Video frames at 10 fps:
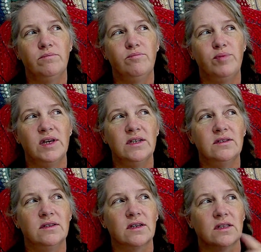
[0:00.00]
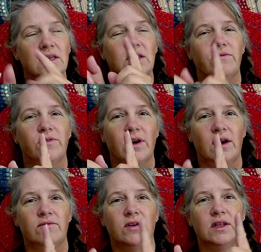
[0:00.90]
basically for
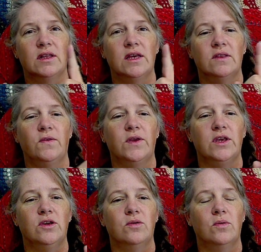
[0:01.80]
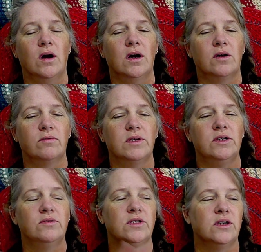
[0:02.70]
every length that you are
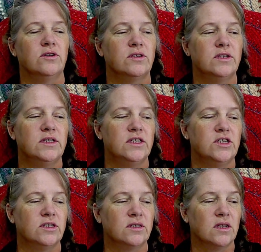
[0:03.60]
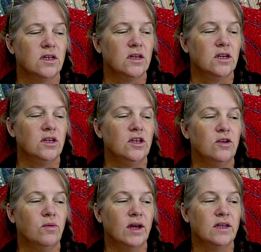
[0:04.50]
reducing your stitches,
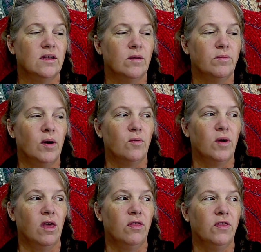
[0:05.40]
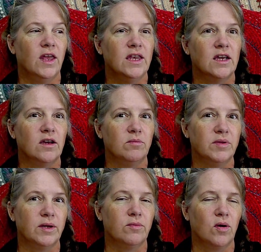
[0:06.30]
you end up with an
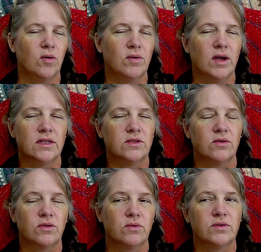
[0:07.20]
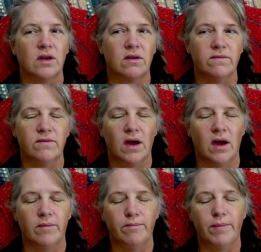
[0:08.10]
incomplete row. And so it throws off
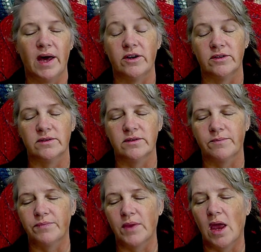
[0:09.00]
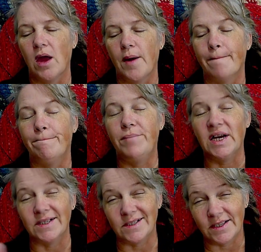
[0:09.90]
um, patterns.
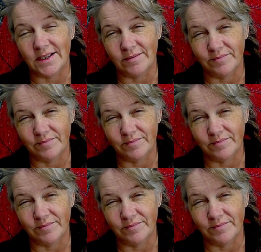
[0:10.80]
But